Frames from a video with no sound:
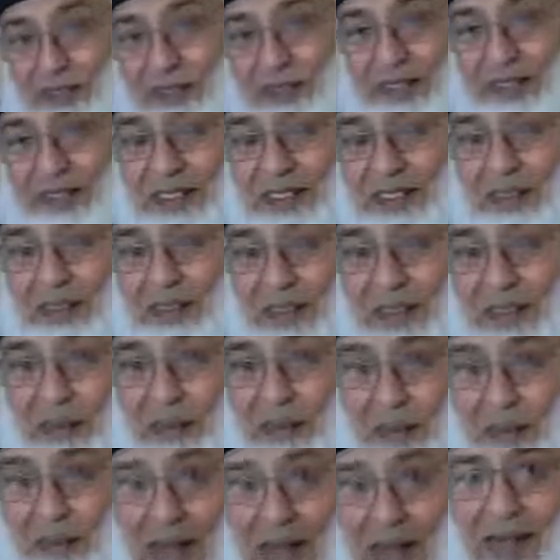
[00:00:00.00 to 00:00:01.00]
it is
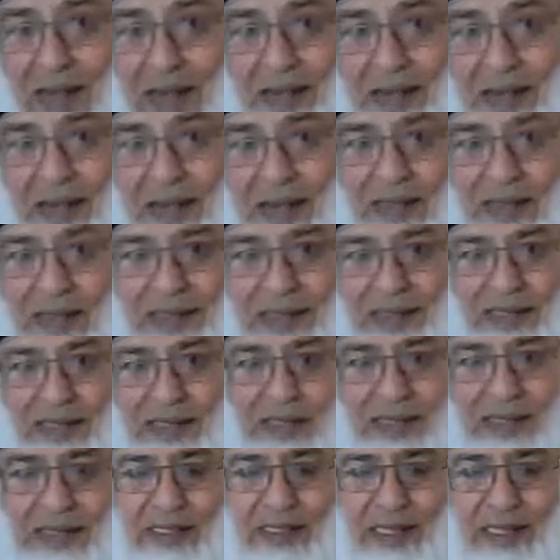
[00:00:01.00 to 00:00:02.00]
bad and it
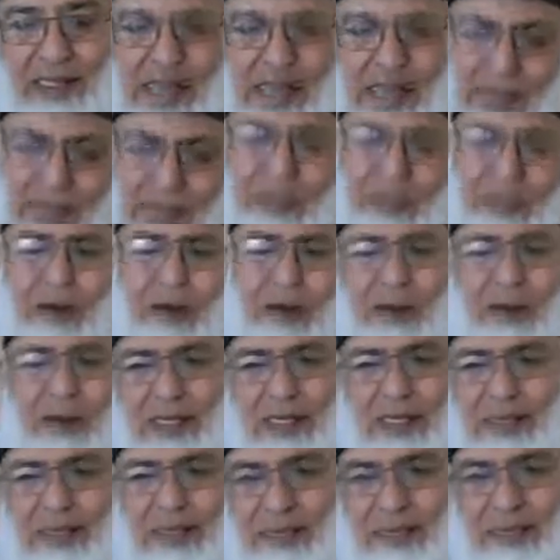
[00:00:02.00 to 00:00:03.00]
is
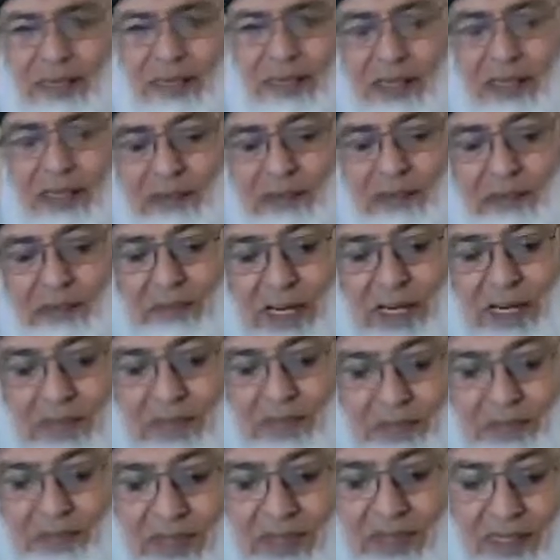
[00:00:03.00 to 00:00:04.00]
intolerable by the
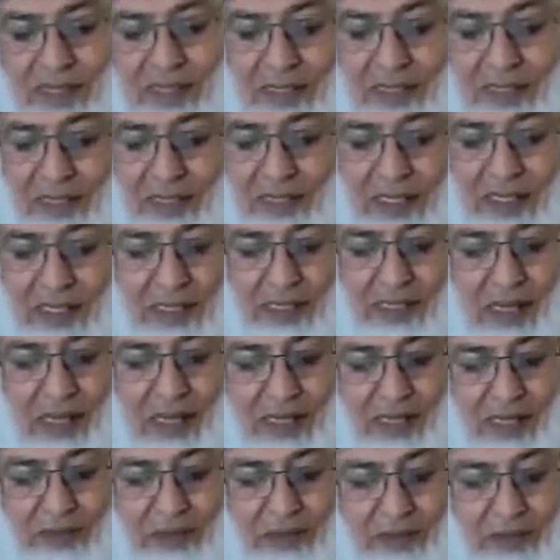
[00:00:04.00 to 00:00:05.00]
workers, it
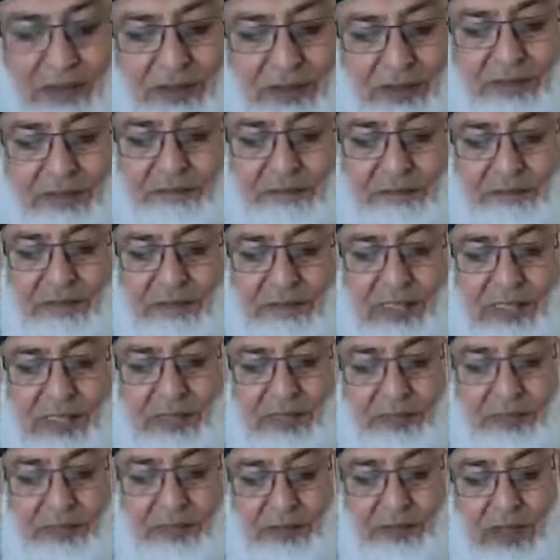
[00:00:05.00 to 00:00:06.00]
has to be
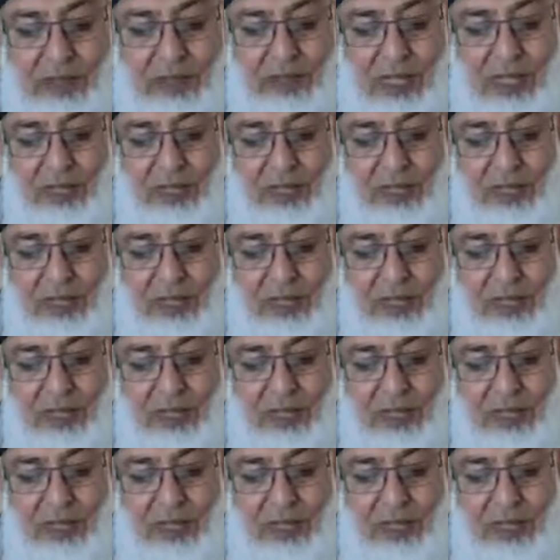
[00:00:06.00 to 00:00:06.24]
removed.